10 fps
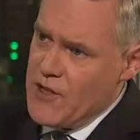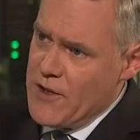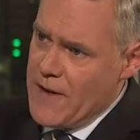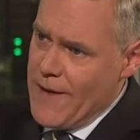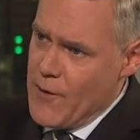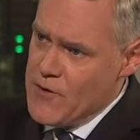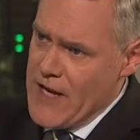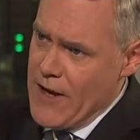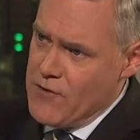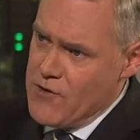to close
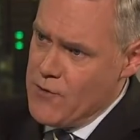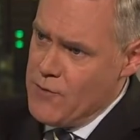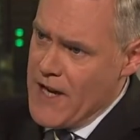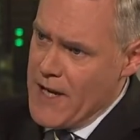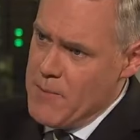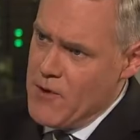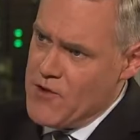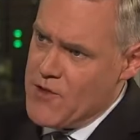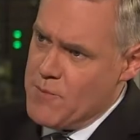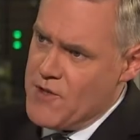down 2 Cayman
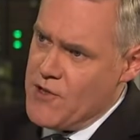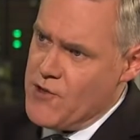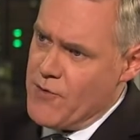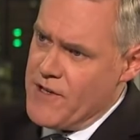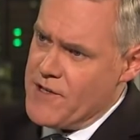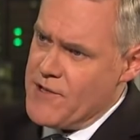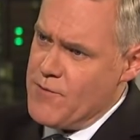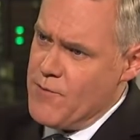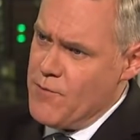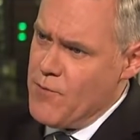subsidiaries.
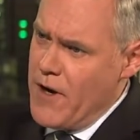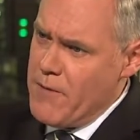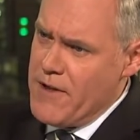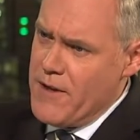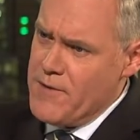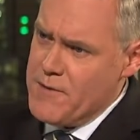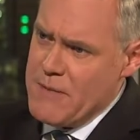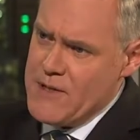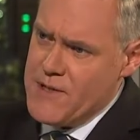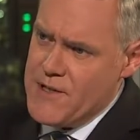Why were those
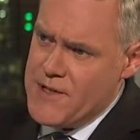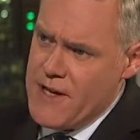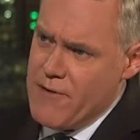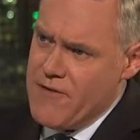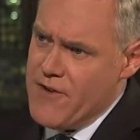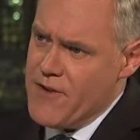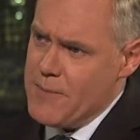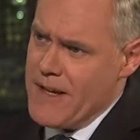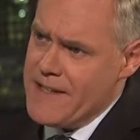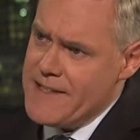businesses there in the first place?